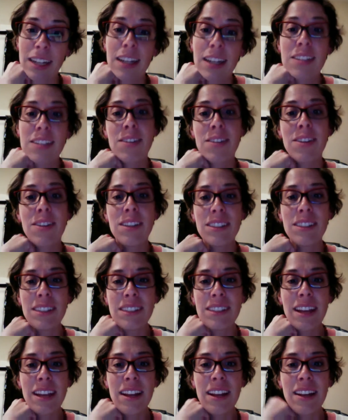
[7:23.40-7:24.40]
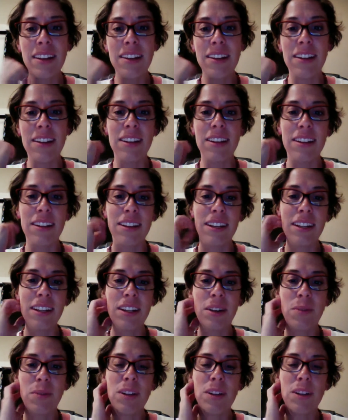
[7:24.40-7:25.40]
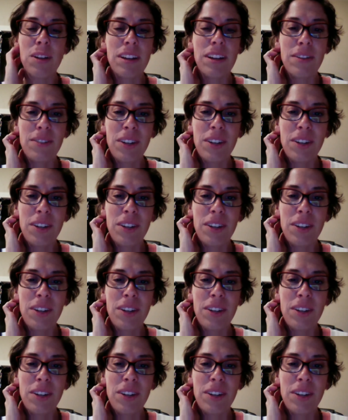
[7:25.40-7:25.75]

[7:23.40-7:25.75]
So this is kind of, if